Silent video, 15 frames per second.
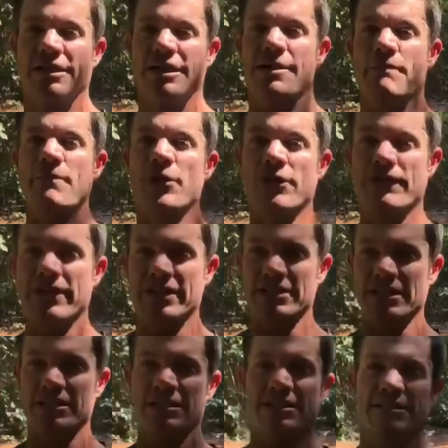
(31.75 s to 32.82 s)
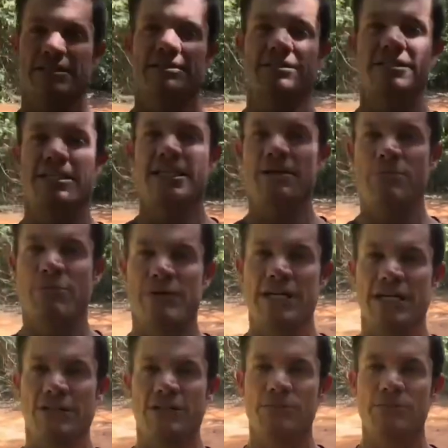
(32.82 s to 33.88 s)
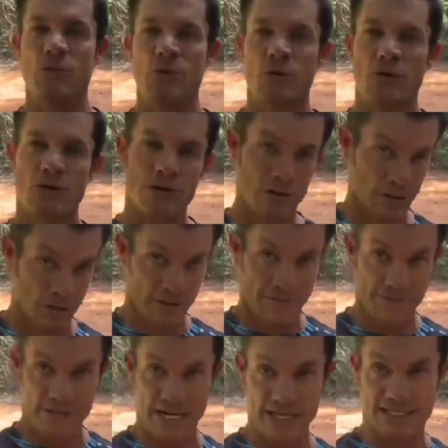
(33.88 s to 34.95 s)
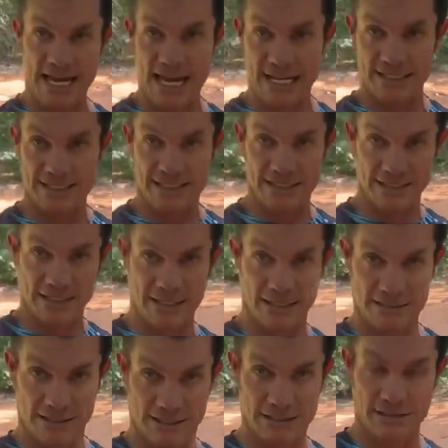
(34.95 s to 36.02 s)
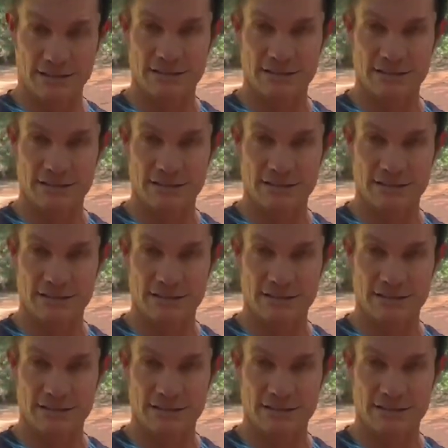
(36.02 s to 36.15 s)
and motivates us to keep bringing you more fantastic content.